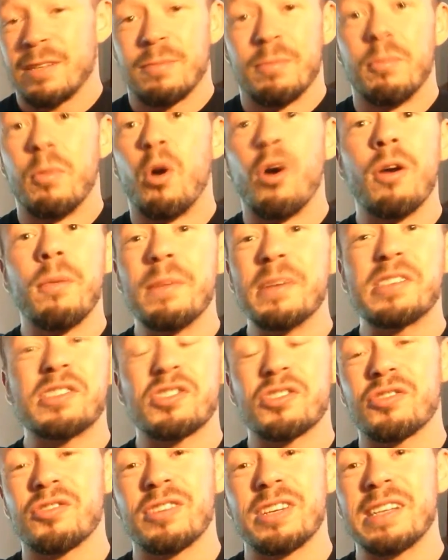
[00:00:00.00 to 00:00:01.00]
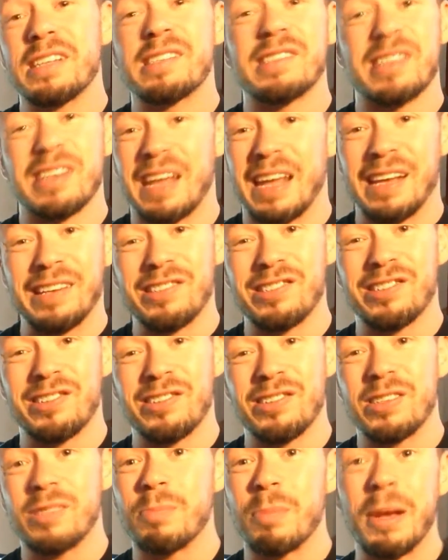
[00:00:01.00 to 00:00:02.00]
more mysteries than
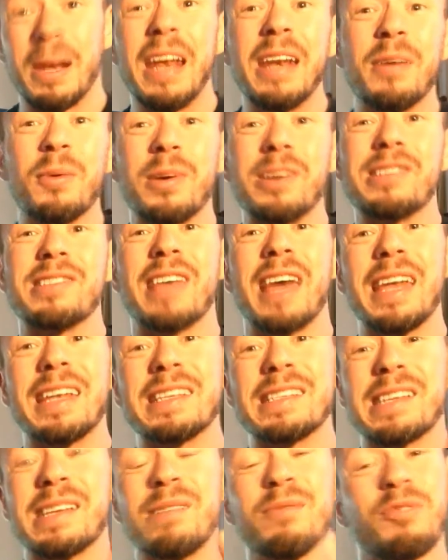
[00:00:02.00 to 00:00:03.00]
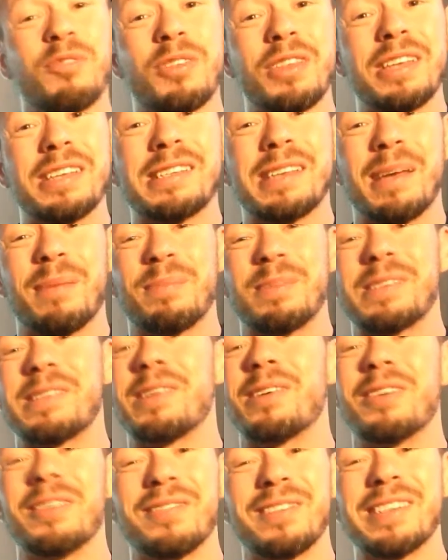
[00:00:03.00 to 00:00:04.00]
answers. But anyways, that is it for this
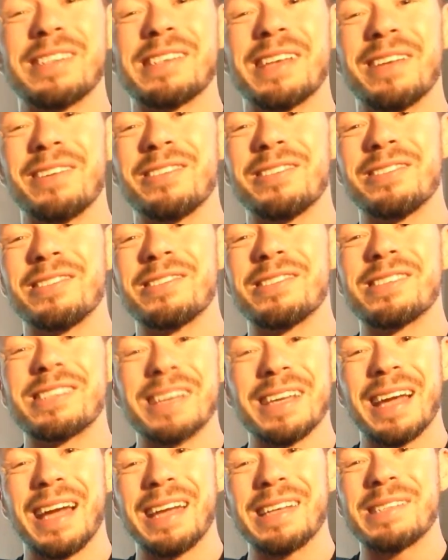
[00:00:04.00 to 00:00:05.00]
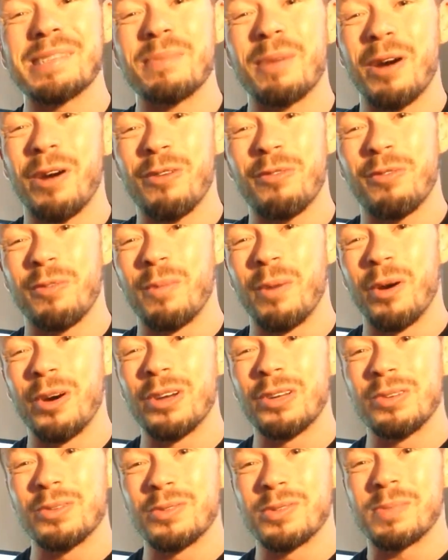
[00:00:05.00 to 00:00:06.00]
episode of Nintendo News. See you guys tomorrow for more
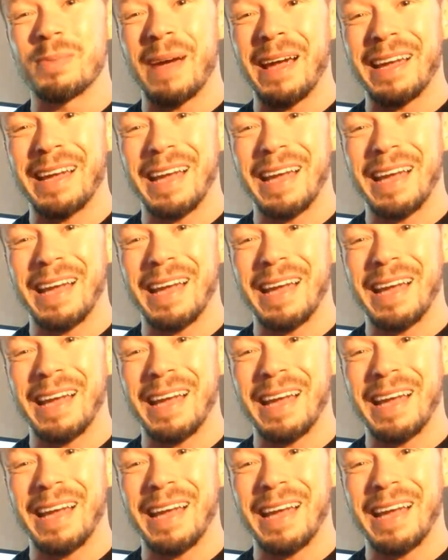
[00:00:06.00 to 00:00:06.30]
news. Bye